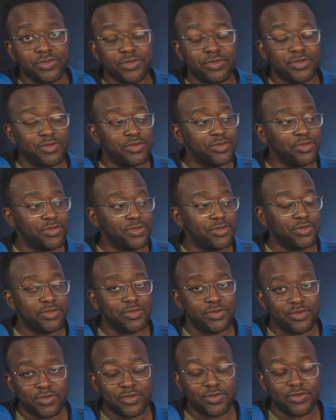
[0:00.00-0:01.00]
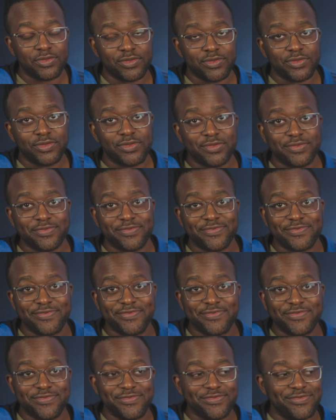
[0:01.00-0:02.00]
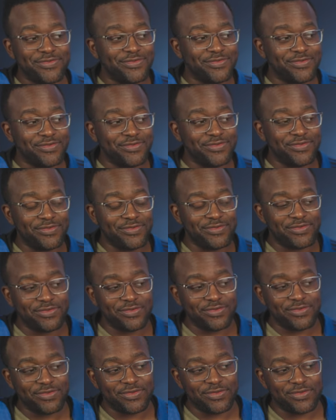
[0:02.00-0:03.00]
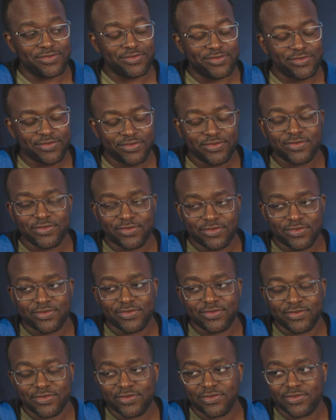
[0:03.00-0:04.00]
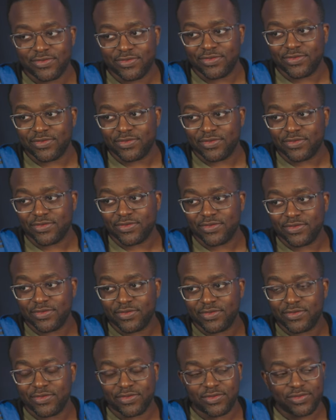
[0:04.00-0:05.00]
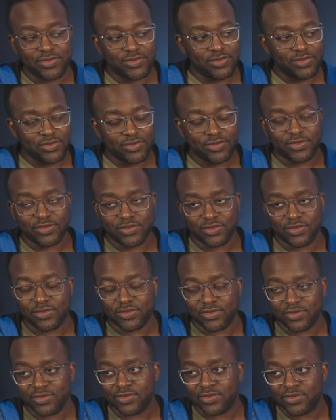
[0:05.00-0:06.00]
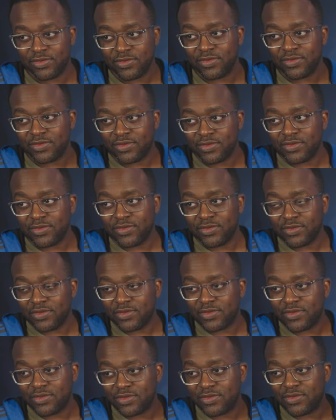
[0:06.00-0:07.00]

This person isn't speaking.